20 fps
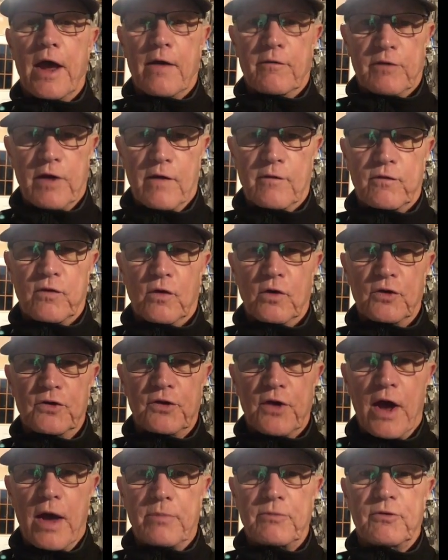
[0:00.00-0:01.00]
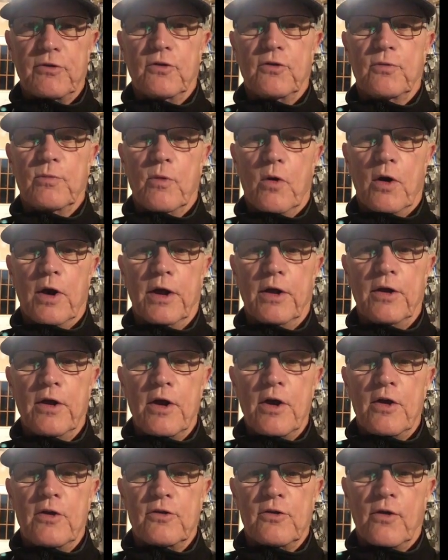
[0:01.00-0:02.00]
I've got 4 stops this morning,
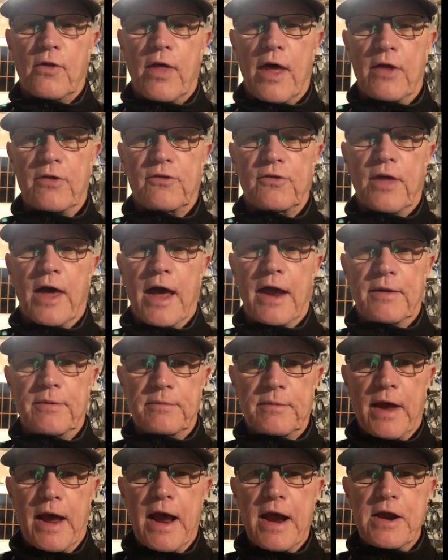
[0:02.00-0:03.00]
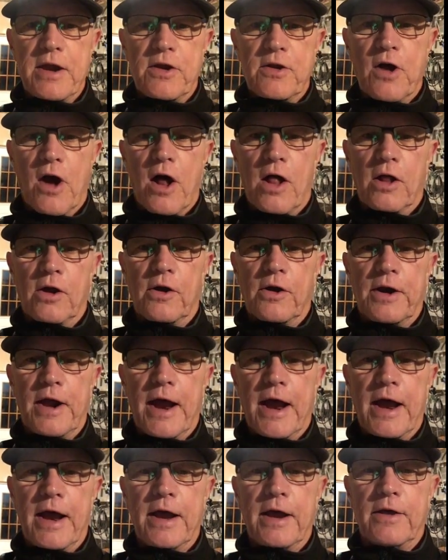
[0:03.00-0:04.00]
so that's that $80 a
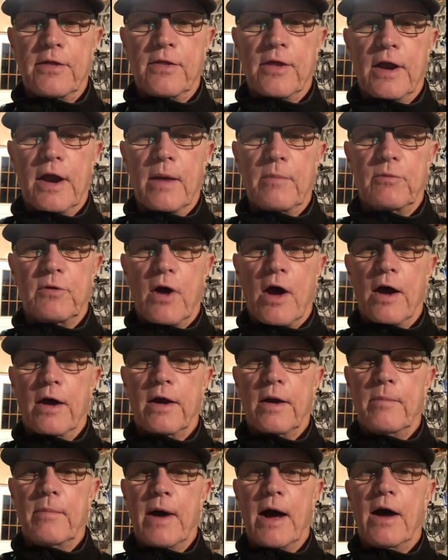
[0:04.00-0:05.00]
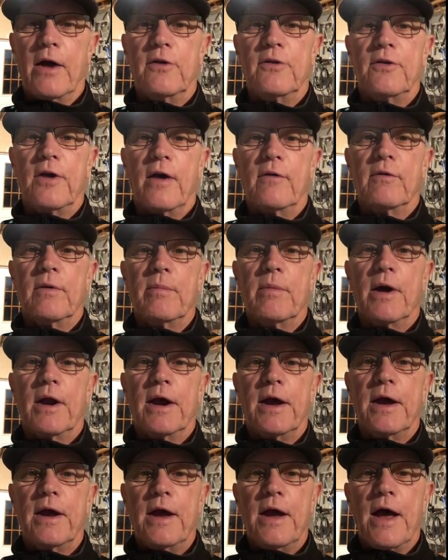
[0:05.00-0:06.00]
day that I'm talking about to
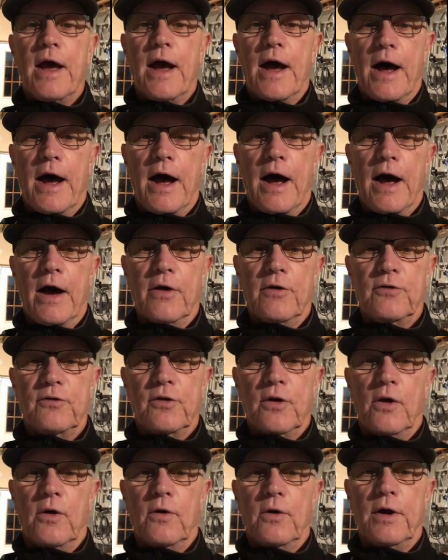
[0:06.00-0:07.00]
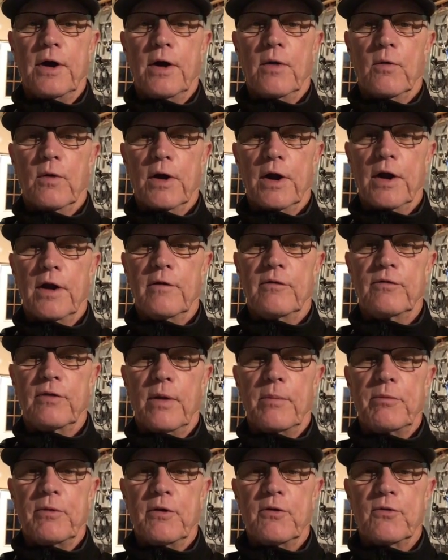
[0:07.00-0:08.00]
everybody. So here we're gonna
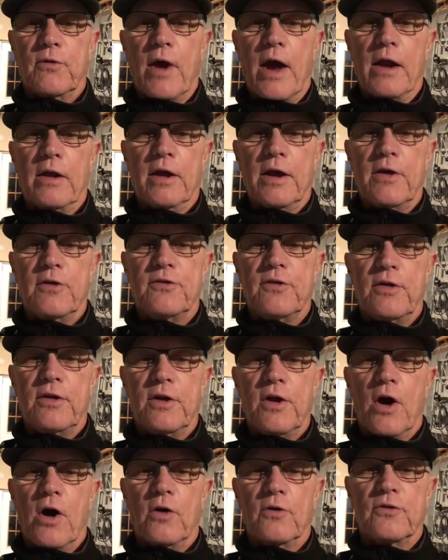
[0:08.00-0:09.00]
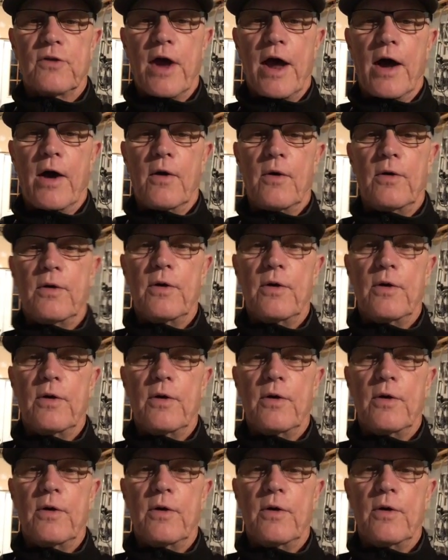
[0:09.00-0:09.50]
flip this around and let you see the dogs now.